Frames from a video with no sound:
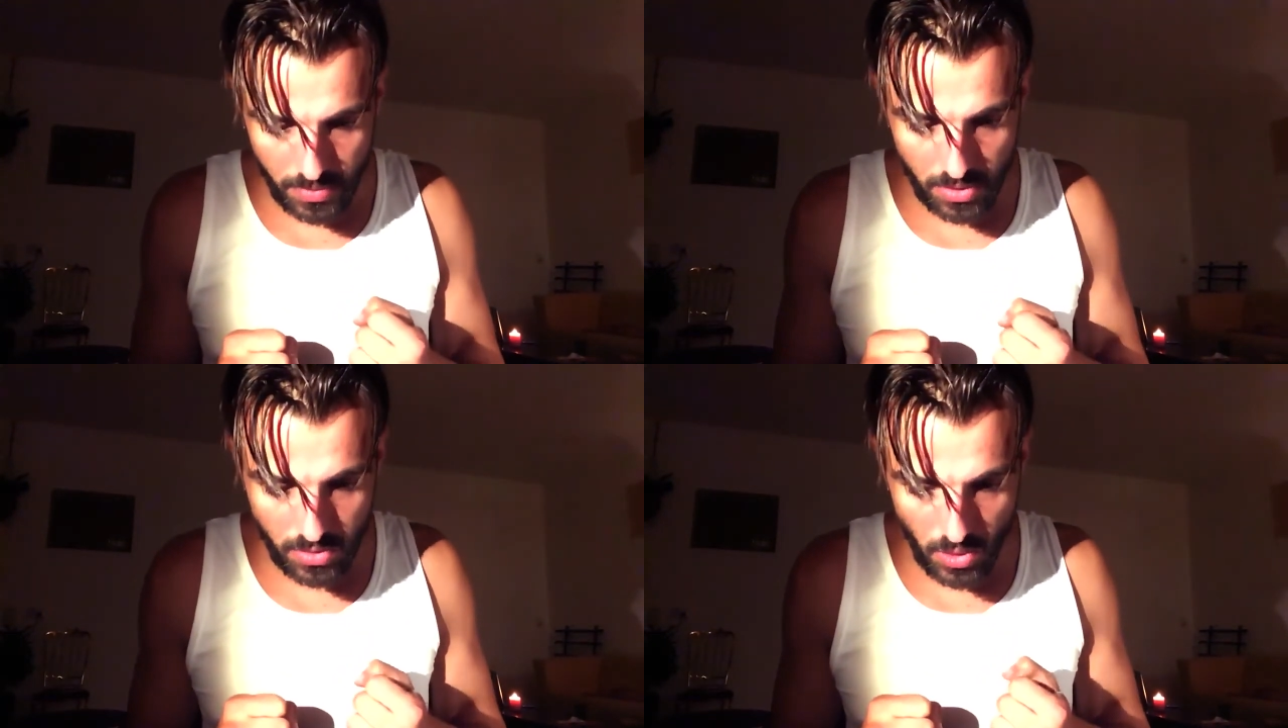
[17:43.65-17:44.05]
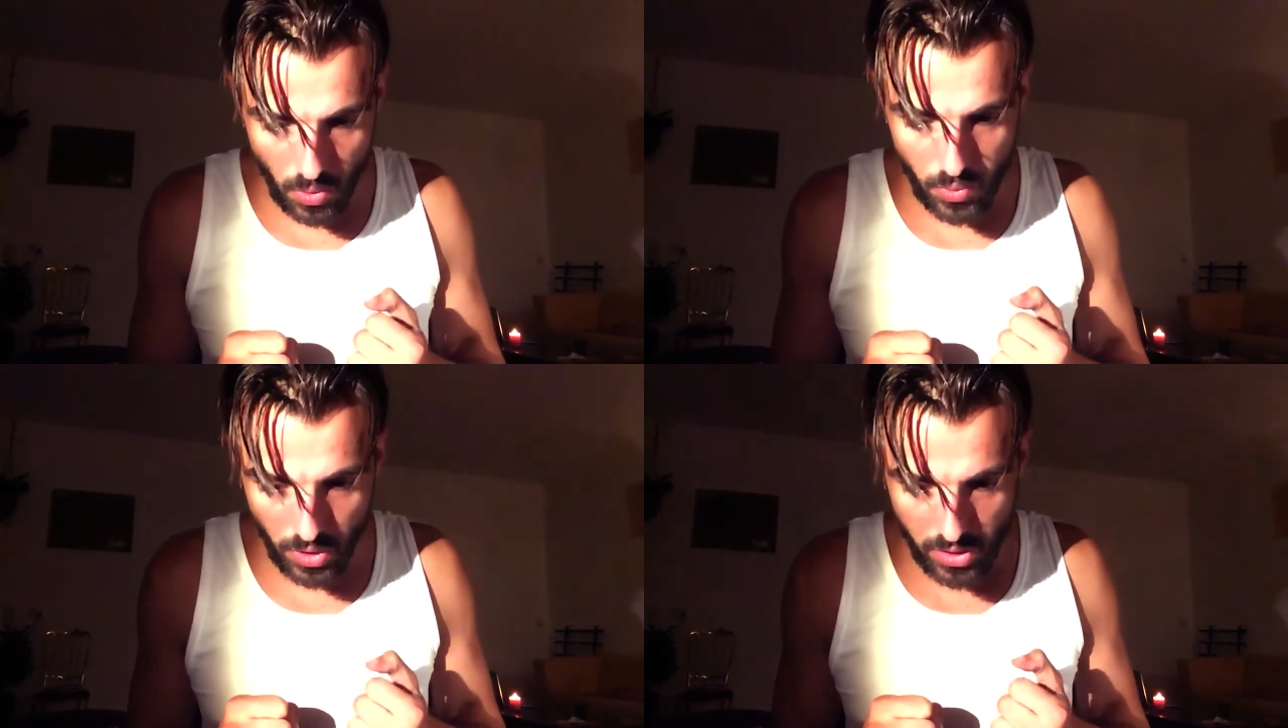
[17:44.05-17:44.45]
There's no
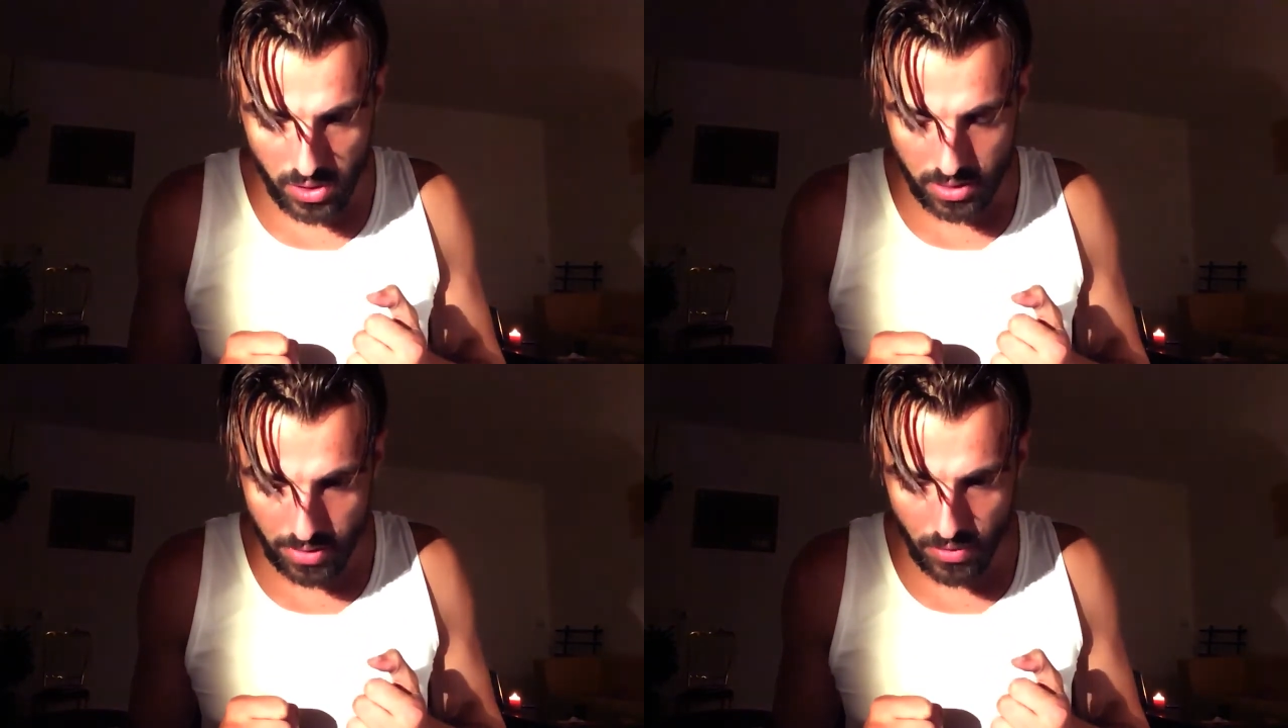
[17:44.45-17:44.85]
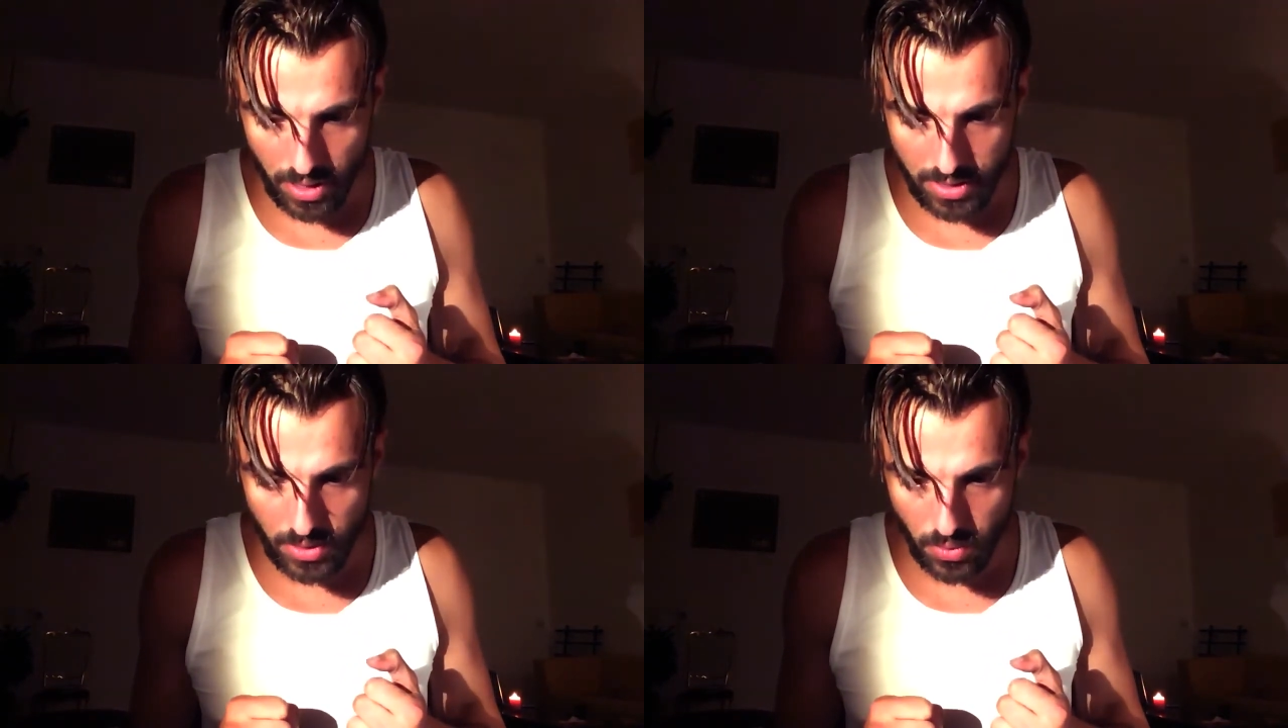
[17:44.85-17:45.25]
rush, never
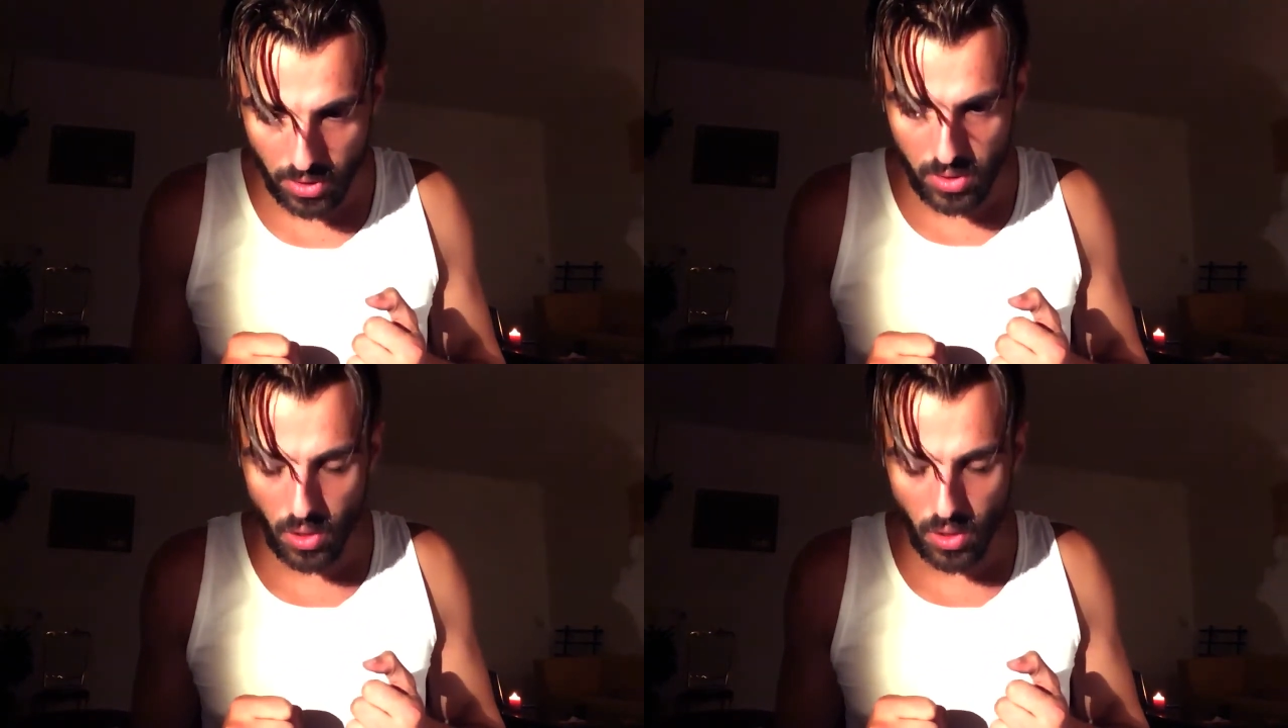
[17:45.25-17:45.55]
any rush.